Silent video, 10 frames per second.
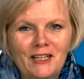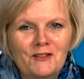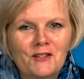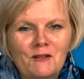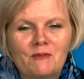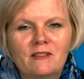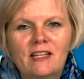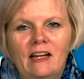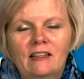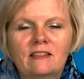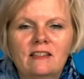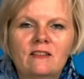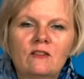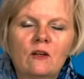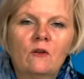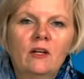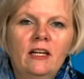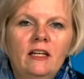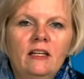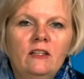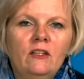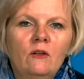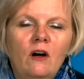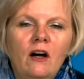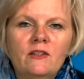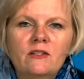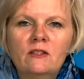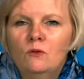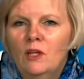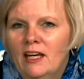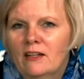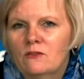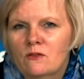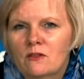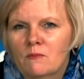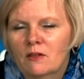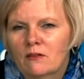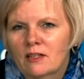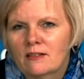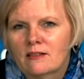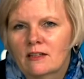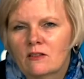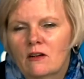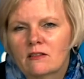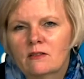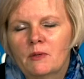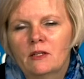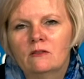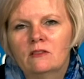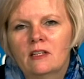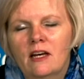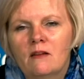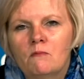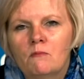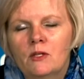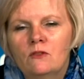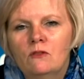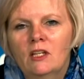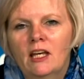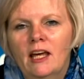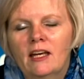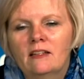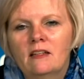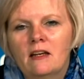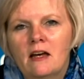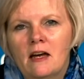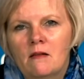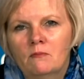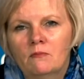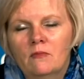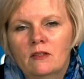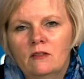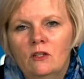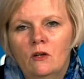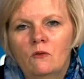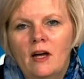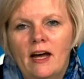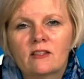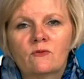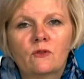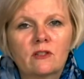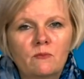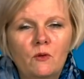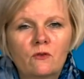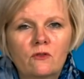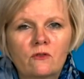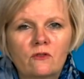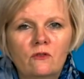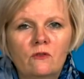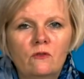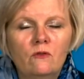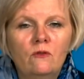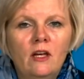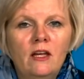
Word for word: leadership and talent. And so, you know, obviously you can't do some of the things that I talked about, um, but you can, um, you know, ask for exposure to